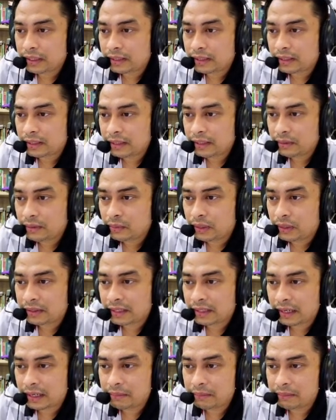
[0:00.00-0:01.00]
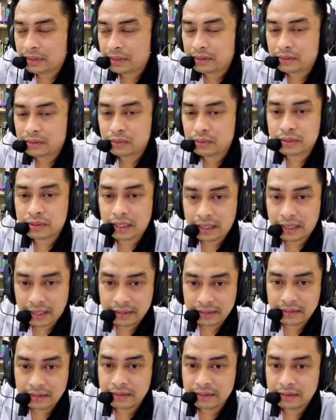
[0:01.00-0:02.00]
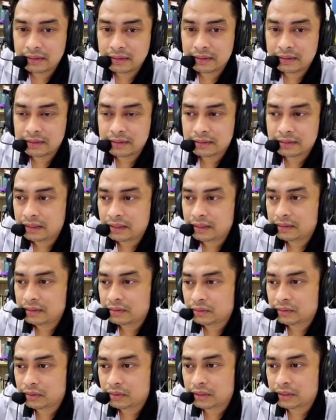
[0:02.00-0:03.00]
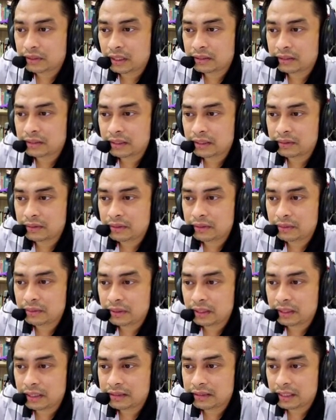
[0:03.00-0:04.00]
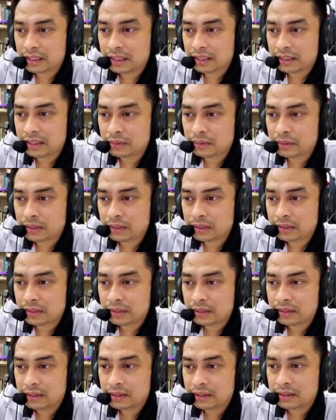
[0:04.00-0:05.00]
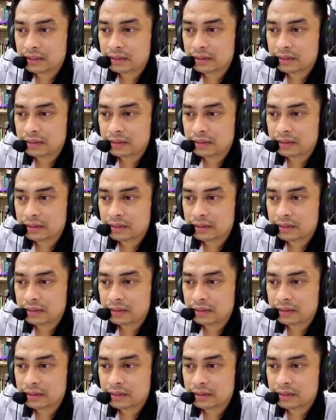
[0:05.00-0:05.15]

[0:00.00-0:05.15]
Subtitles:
So you right click one time to select. Okay, so this one, select this one. I select this one.